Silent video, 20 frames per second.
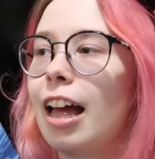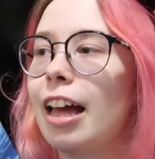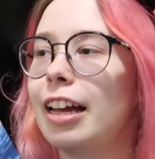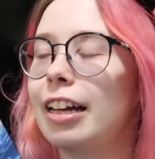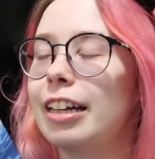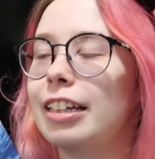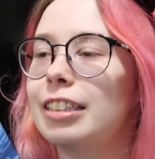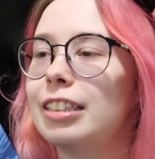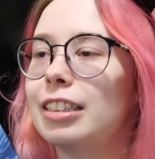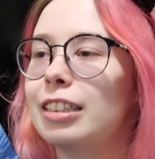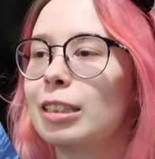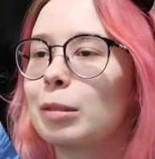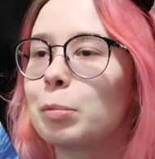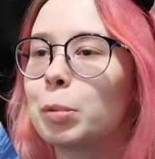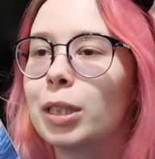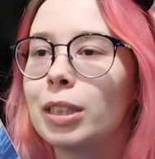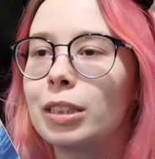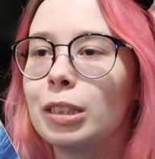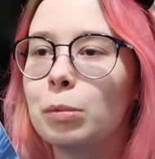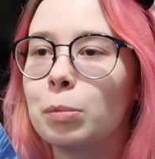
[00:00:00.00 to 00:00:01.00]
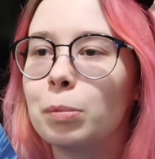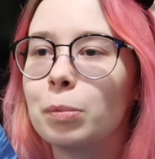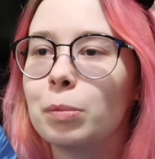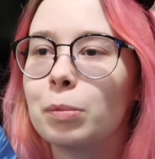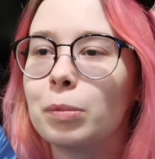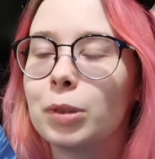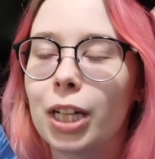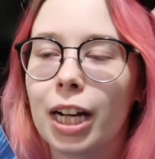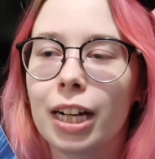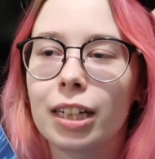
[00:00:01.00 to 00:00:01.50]
And the Percy
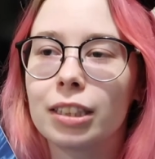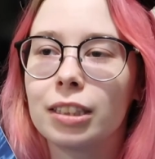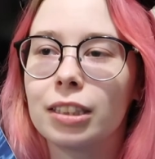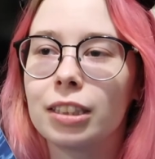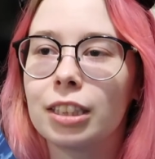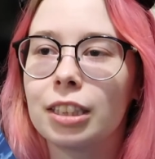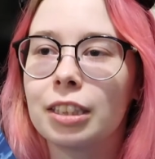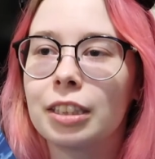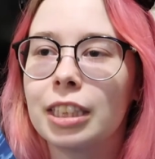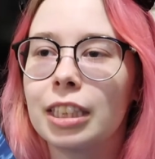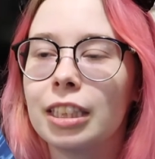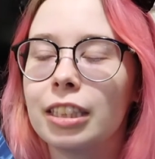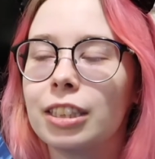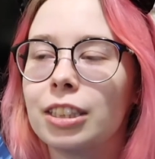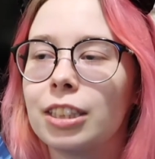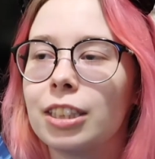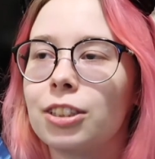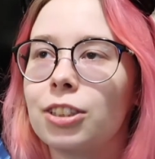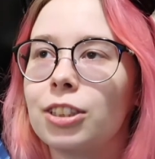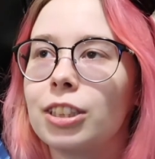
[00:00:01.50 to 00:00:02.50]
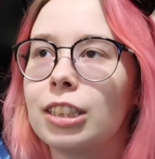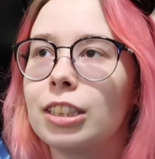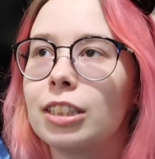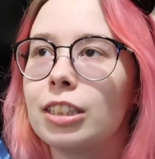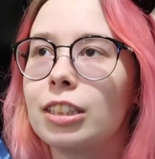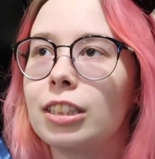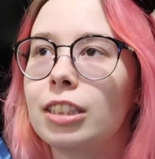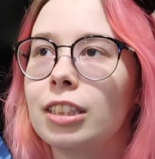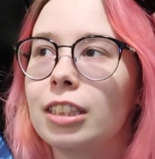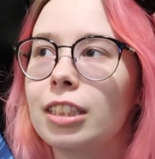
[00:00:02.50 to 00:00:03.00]
Jackson series is
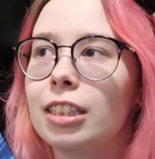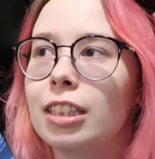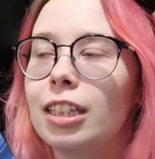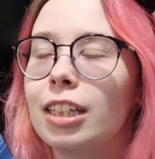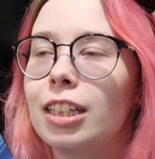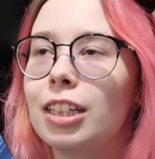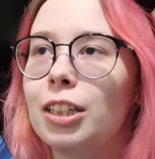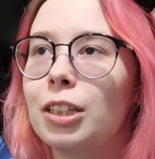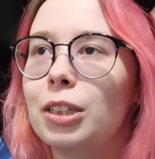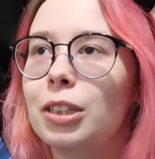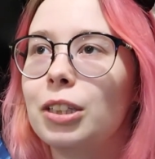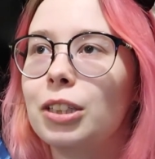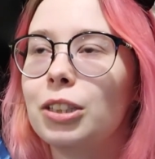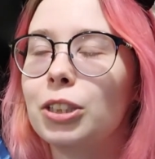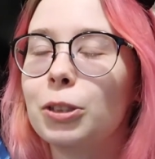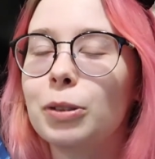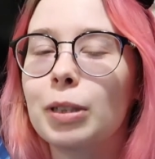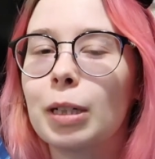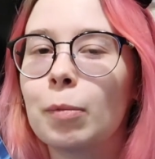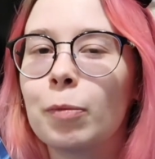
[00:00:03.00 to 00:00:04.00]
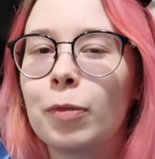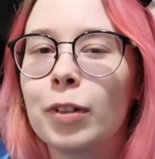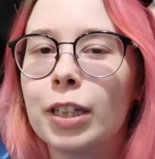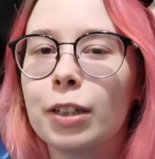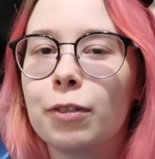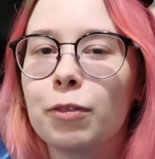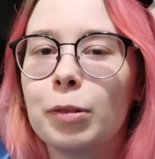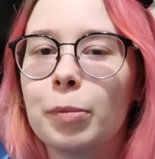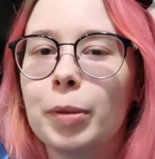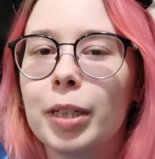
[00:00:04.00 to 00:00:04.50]
just so
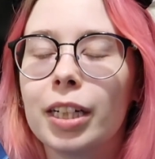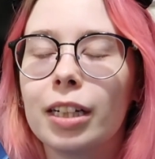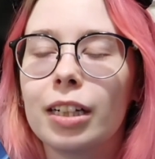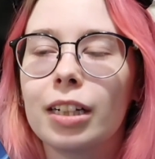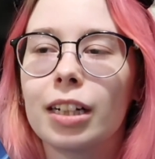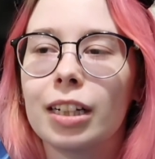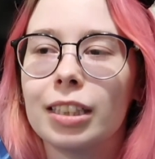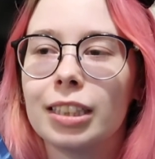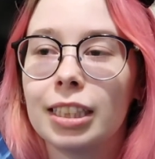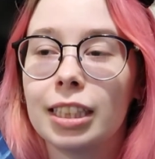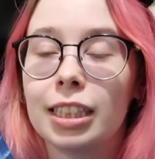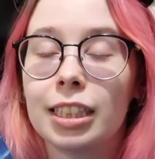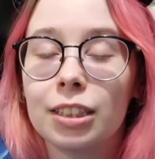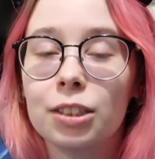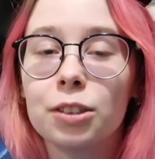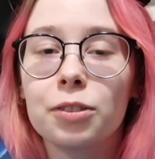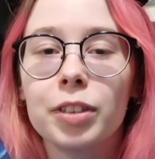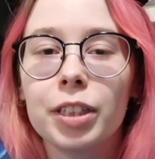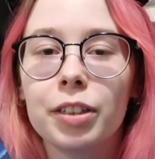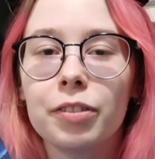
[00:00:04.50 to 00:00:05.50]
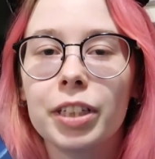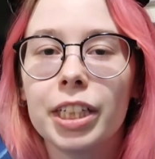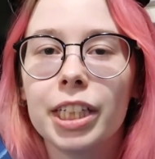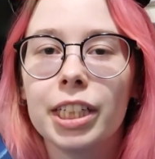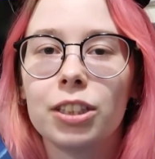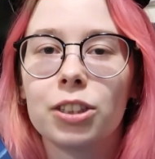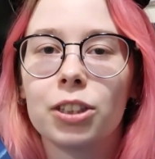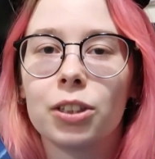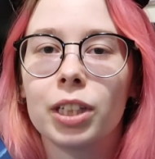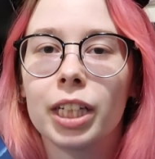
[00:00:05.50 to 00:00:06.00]
comforting for me because it is a
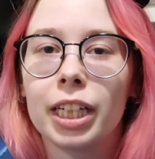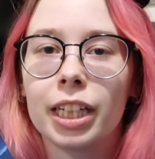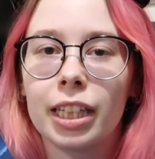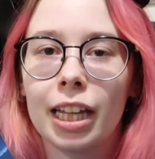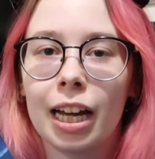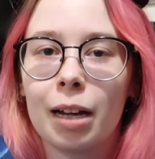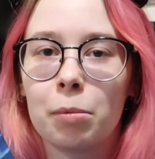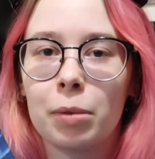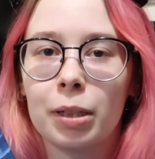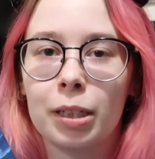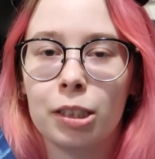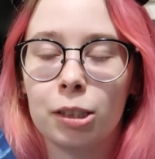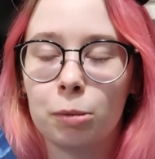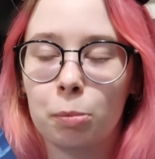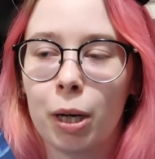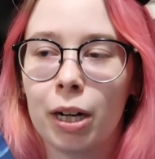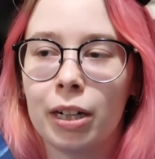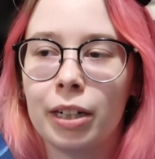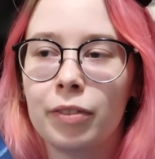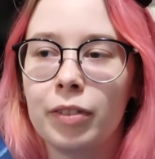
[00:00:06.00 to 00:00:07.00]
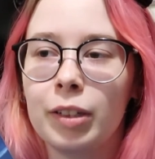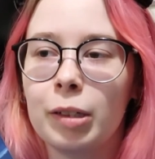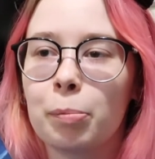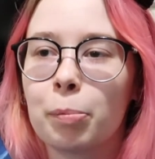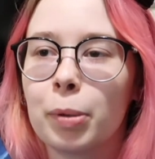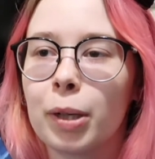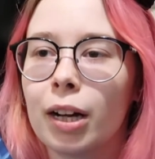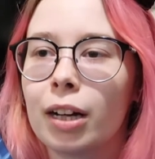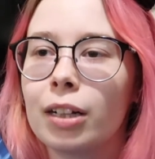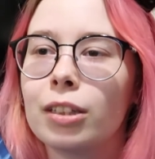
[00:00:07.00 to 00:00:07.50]
reread, so like that is part of it,
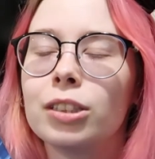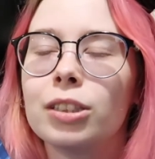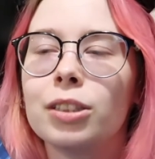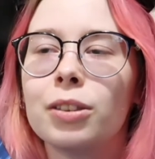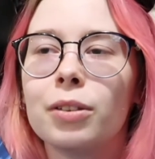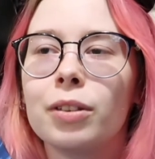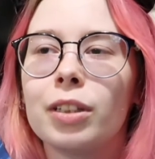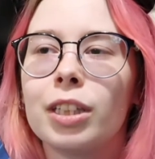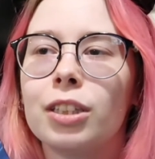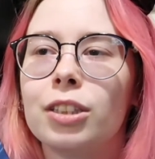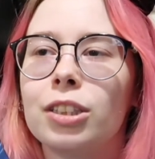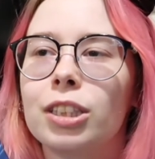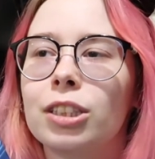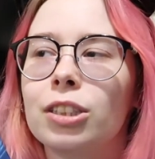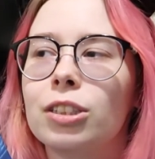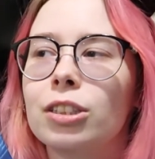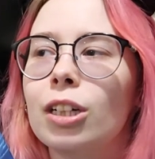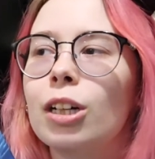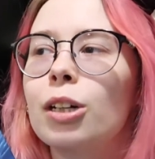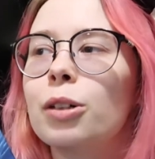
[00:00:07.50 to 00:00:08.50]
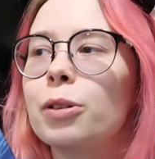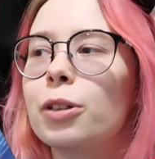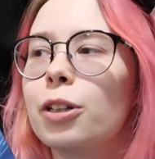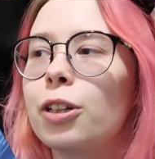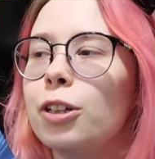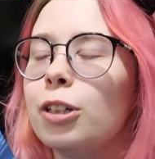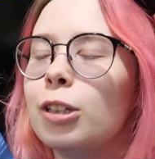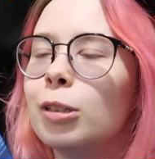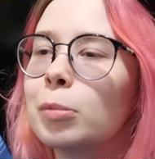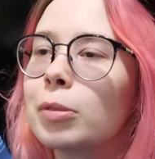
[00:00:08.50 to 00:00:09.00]
but also they're just so
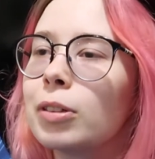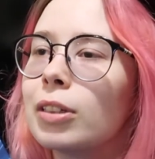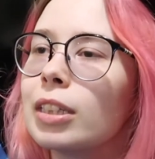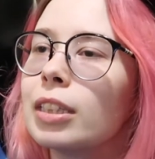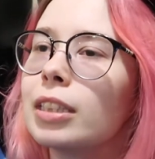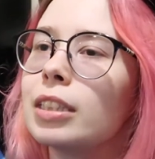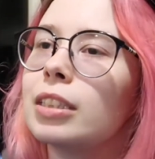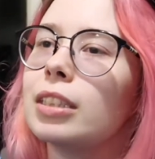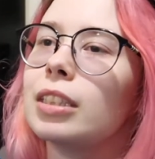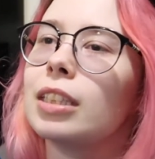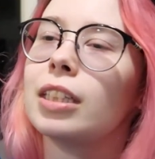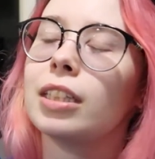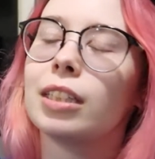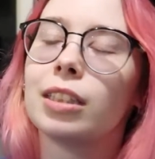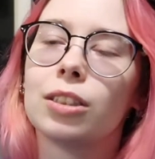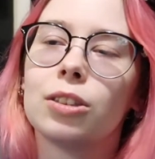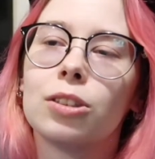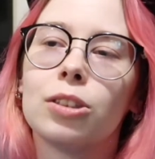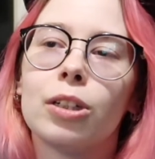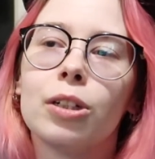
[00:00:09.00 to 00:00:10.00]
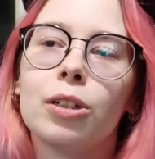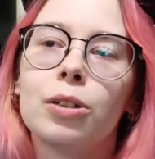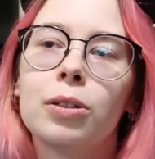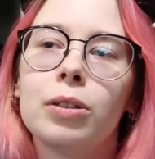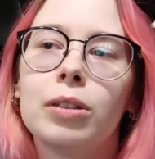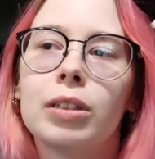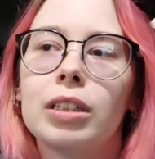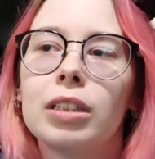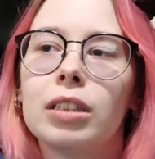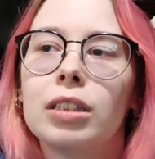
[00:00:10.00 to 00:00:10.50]
humorous and
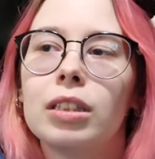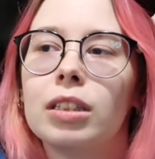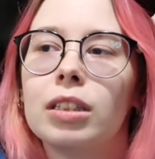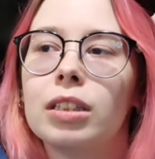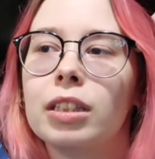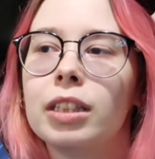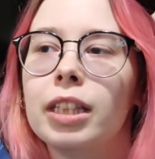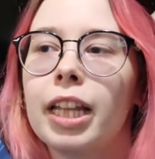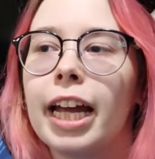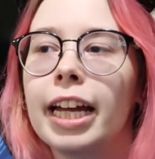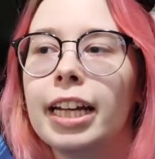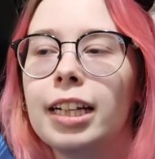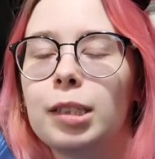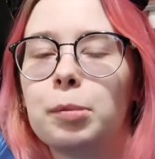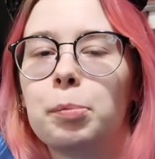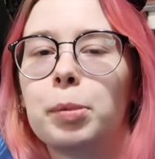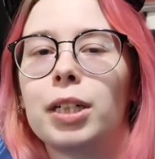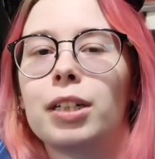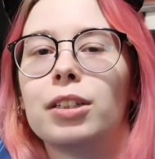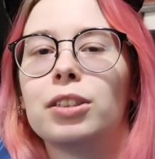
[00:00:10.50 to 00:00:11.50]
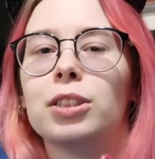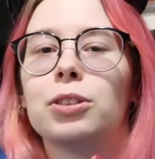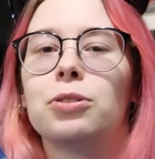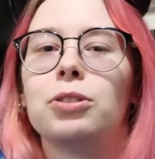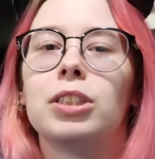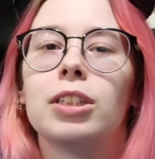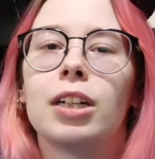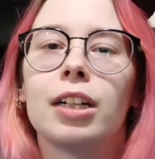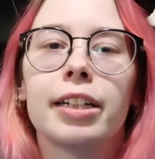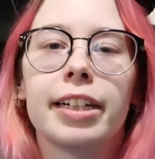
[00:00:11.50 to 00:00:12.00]
so light but also
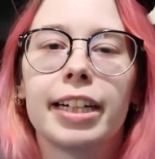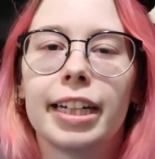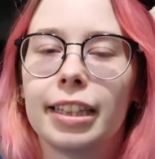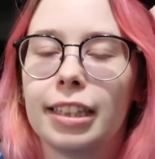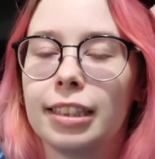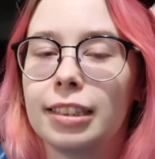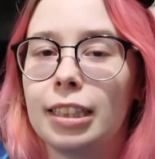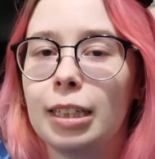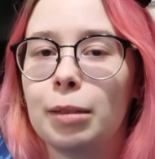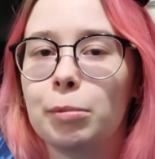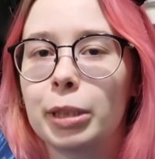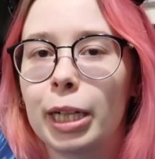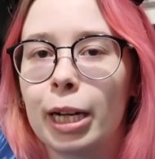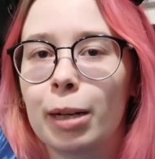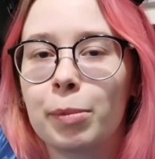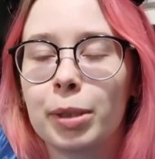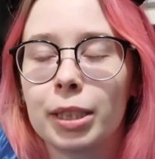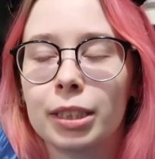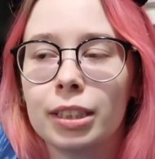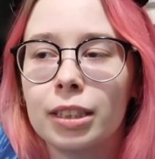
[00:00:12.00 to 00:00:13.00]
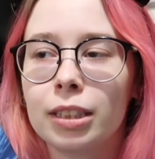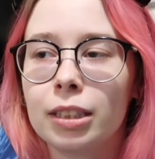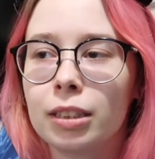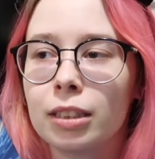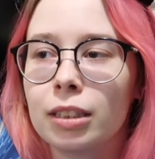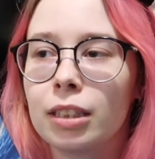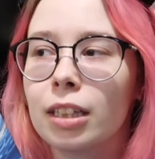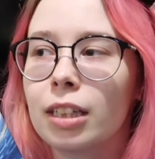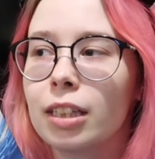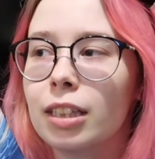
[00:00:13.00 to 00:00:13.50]
dark at the same time, because
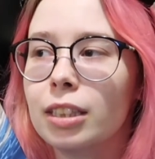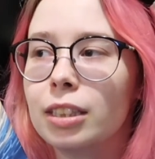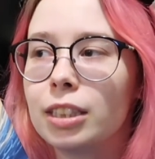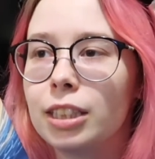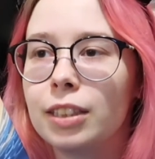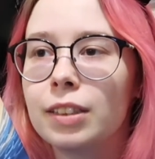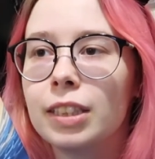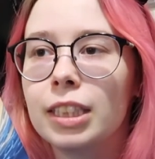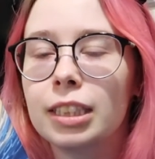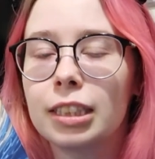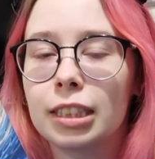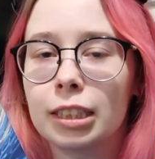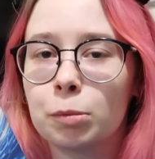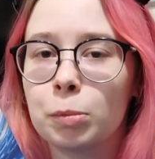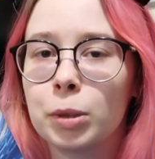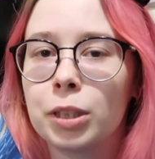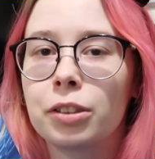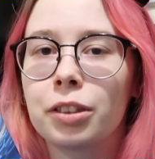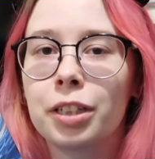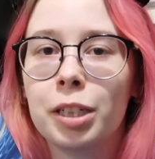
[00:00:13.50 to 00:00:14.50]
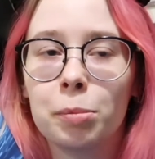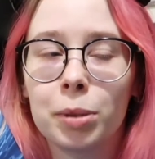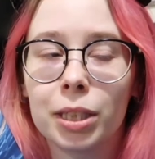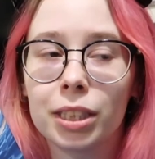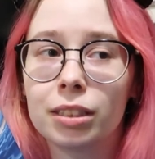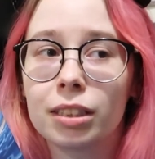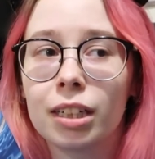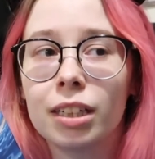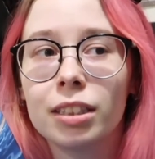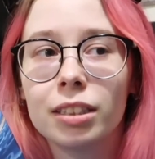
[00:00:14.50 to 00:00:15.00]
this series is middle grade, but
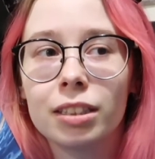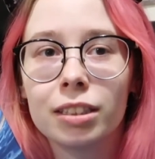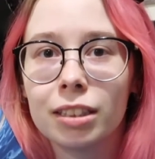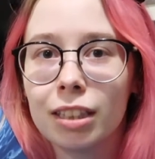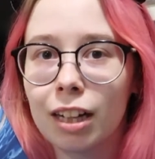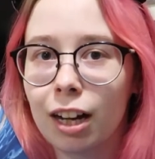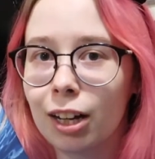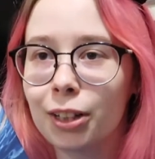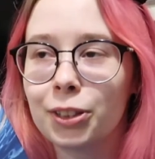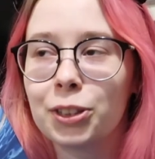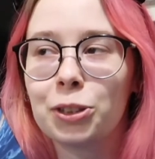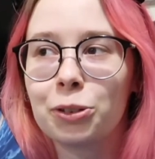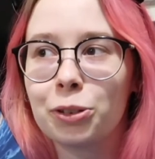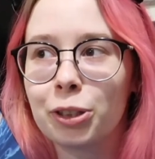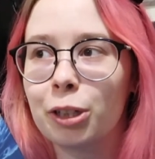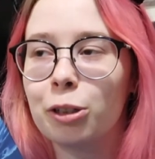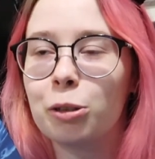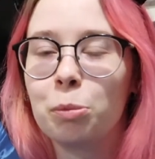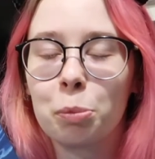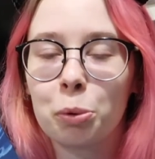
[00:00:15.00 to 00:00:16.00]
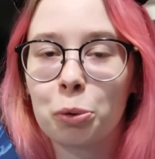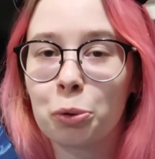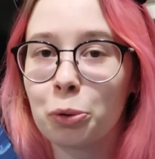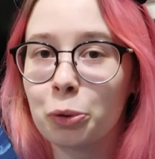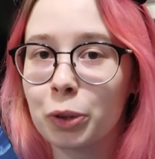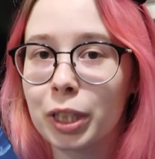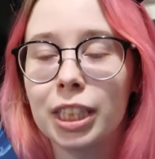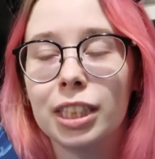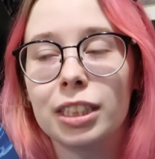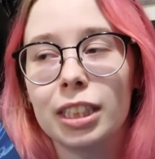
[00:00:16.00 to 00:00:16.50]
it does also go
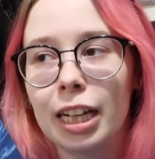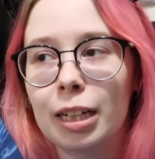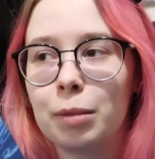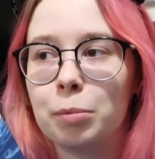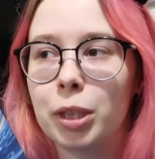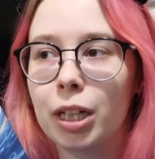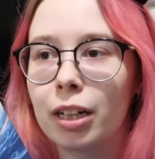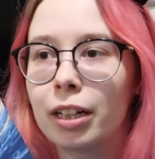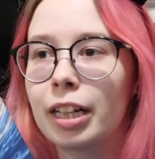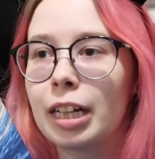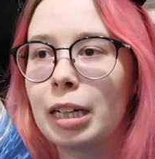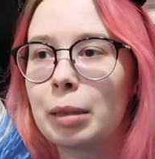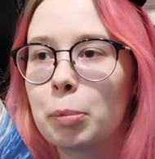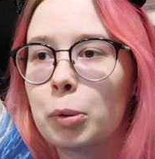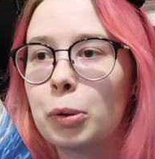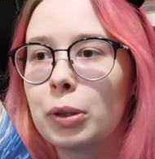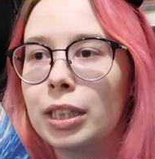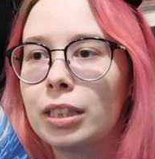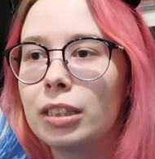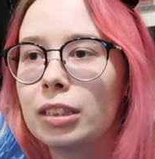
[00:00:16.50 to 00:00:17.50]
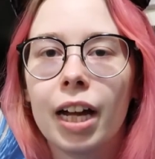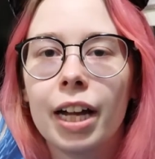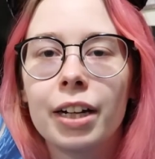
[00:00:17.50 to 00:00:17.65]
pretty damn dark at points.